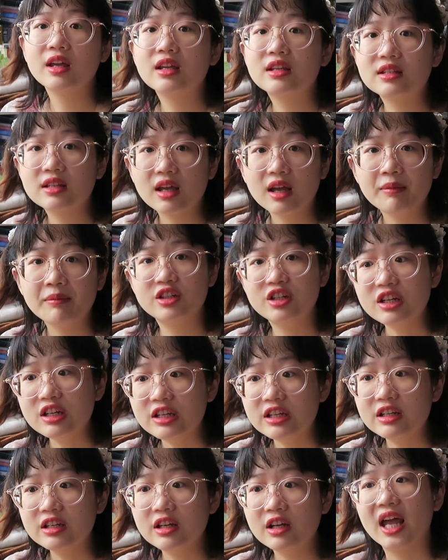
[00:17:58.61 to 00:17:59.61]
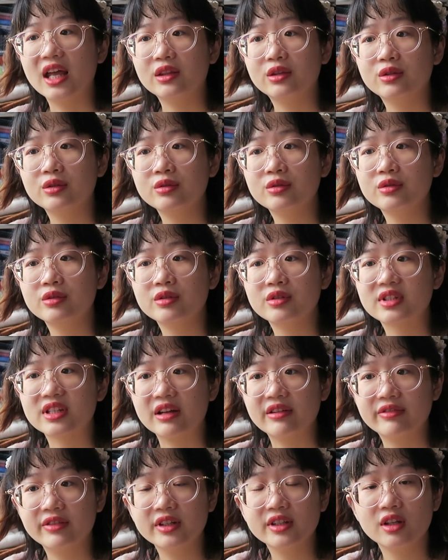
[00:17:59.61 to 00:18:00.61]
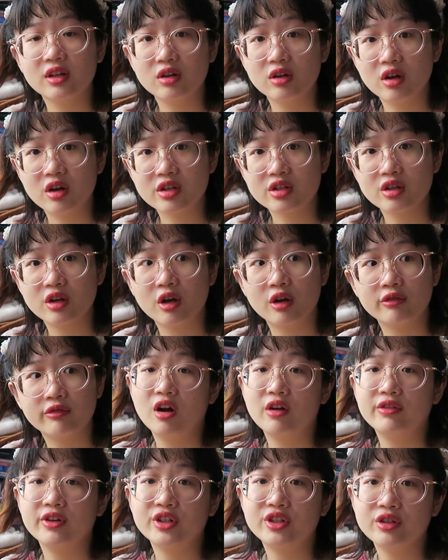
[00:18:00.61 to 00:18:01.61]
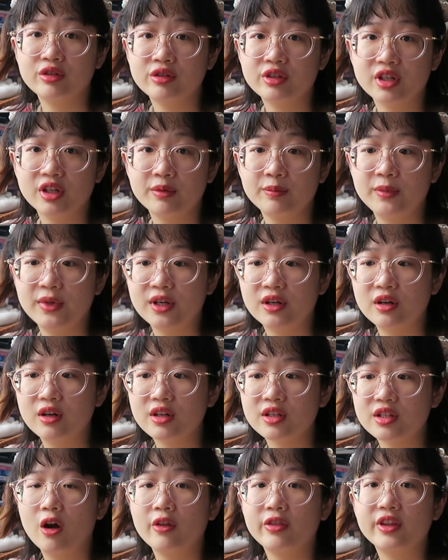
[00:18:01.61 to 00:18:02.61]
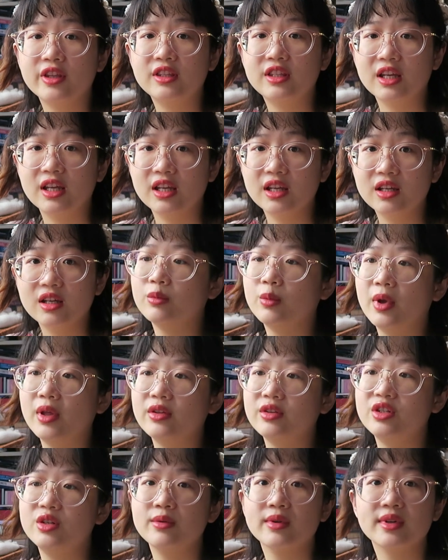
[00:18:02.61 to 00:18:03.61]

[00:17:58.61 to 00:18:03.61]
except she had to suffer the loss of her children, because on the day when she